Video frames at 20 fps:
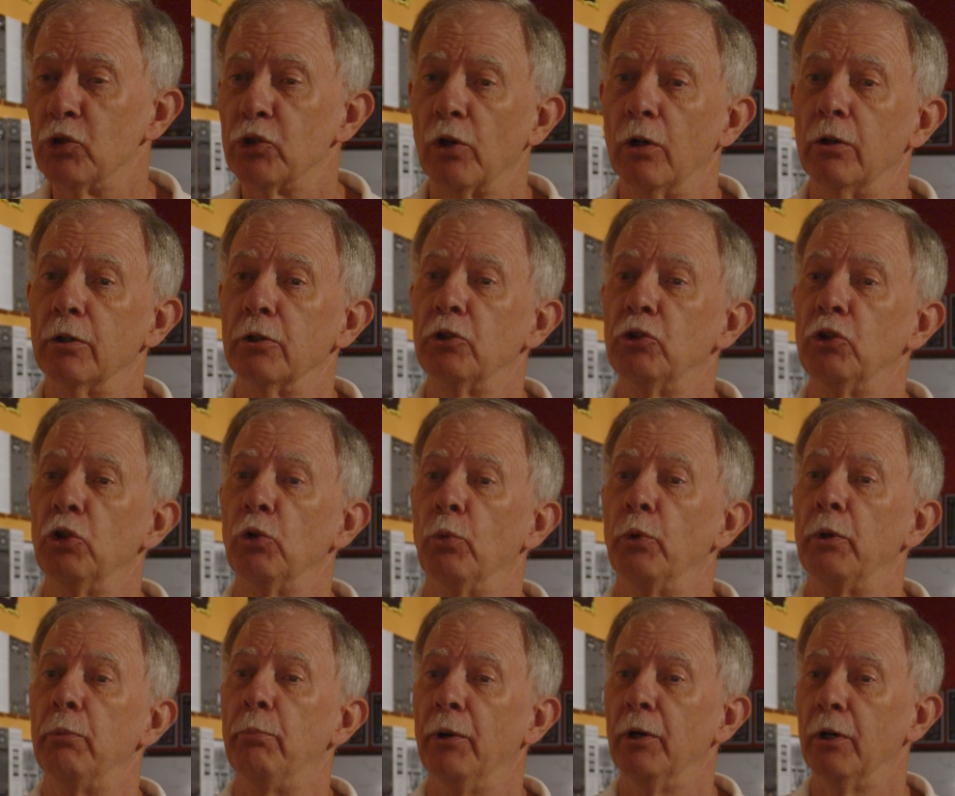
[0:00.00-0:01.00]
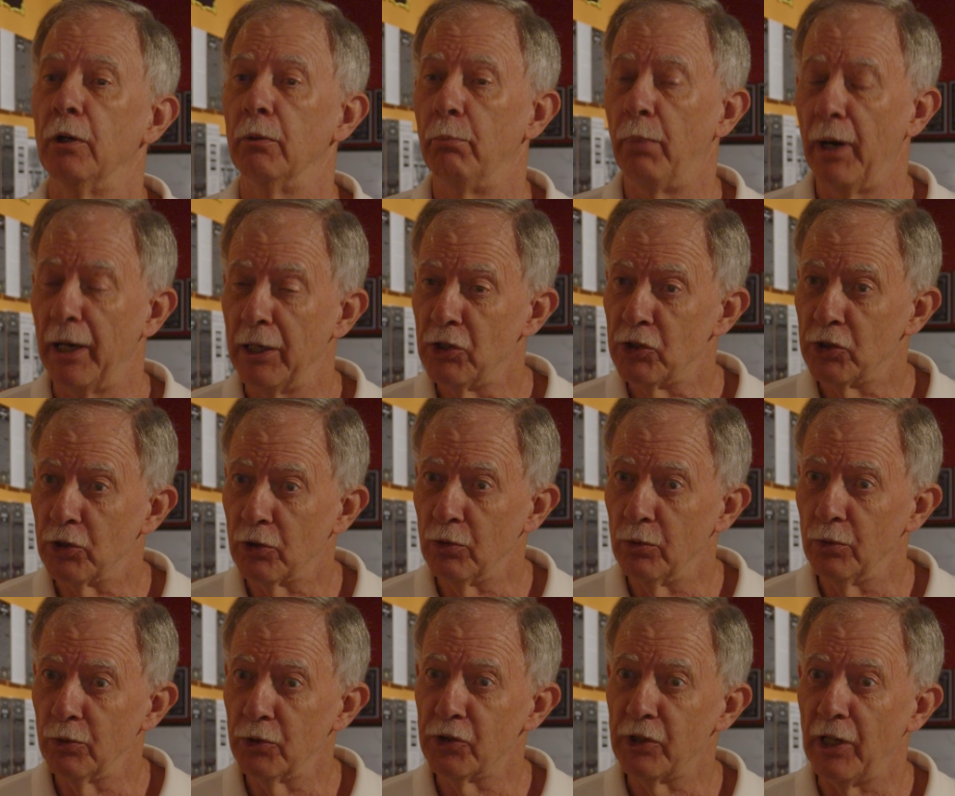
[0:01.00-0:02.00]
started to repair
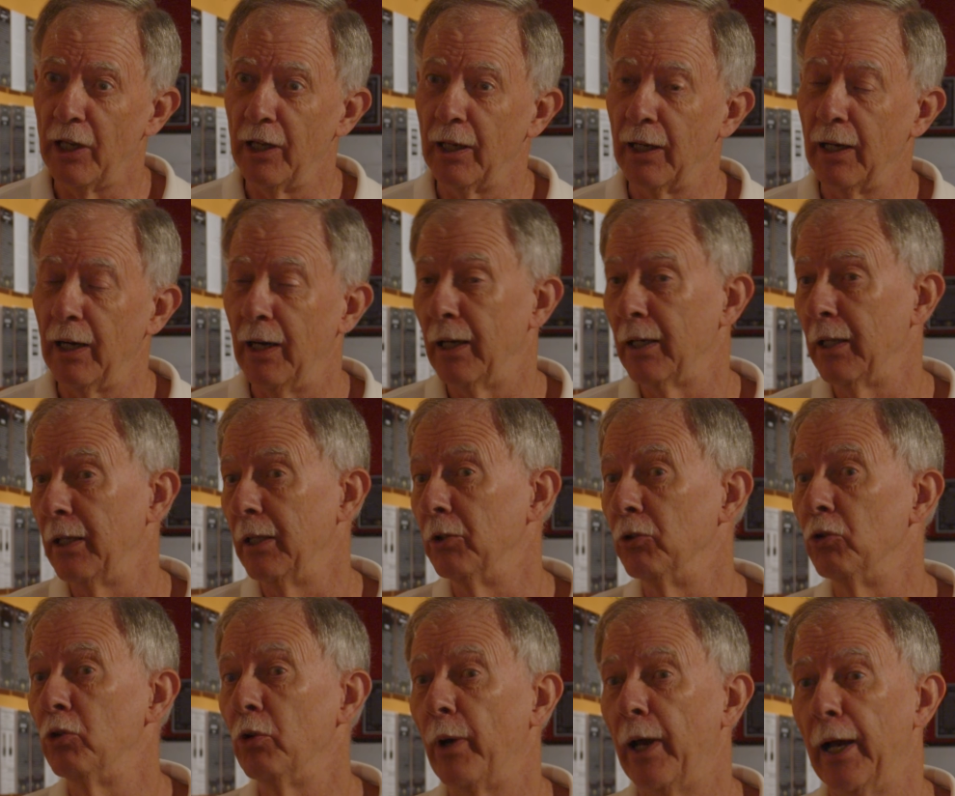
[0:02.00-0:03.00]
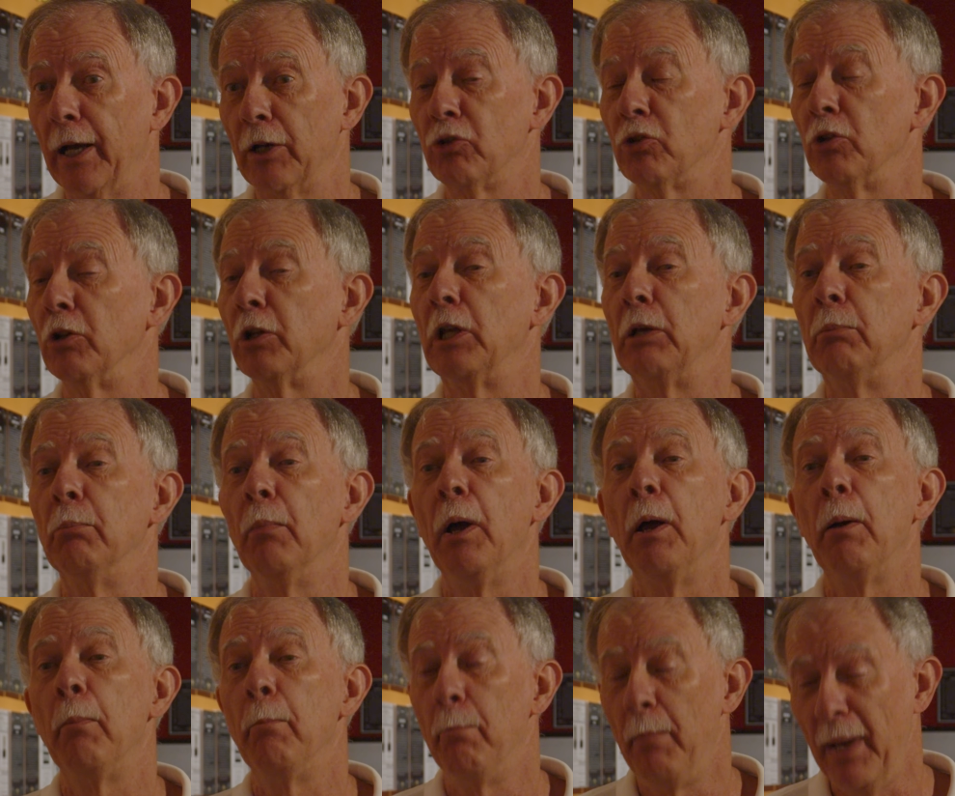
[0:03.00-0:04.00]
bicycles and got into actually
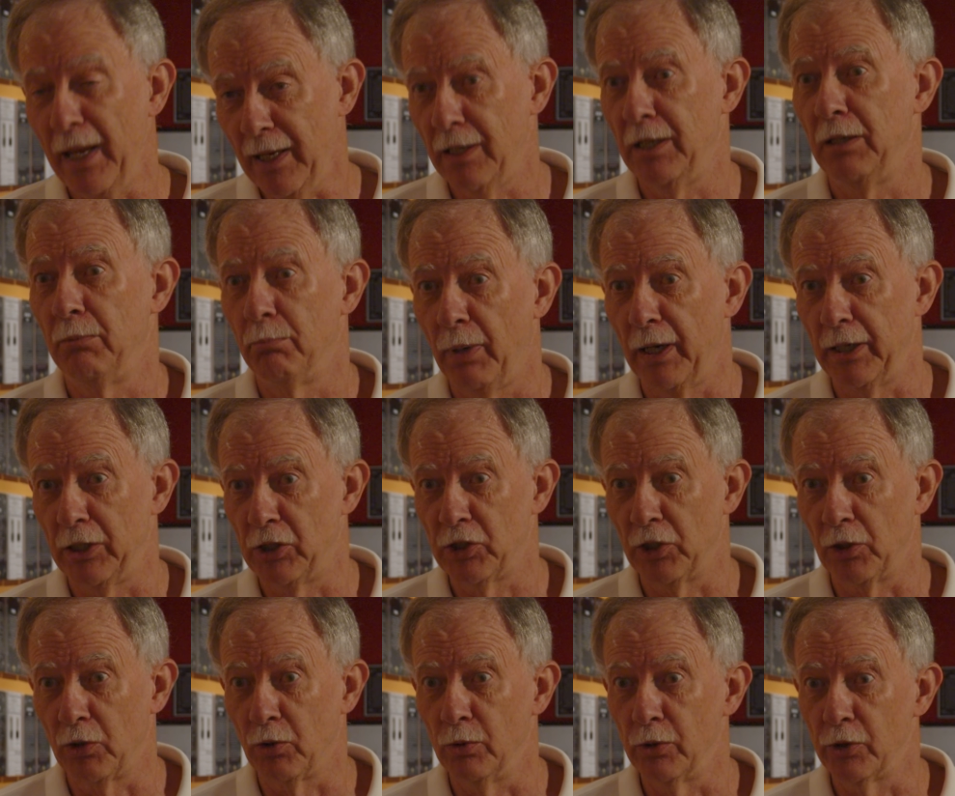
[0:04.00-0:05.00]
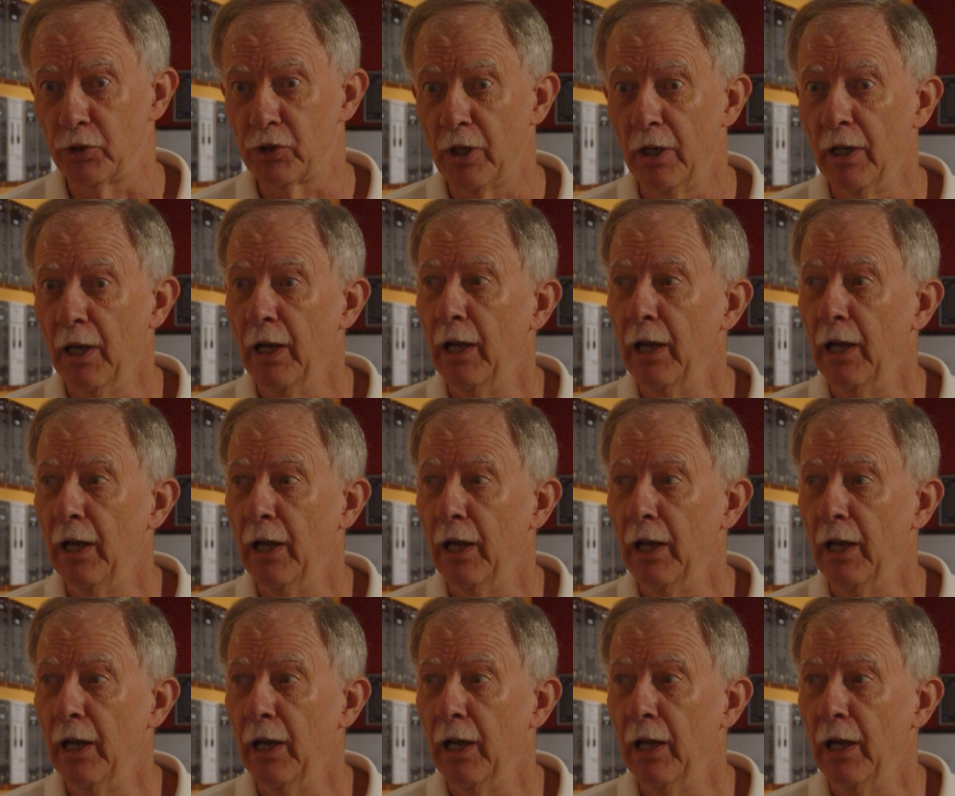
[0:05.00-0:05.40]
making bicycles.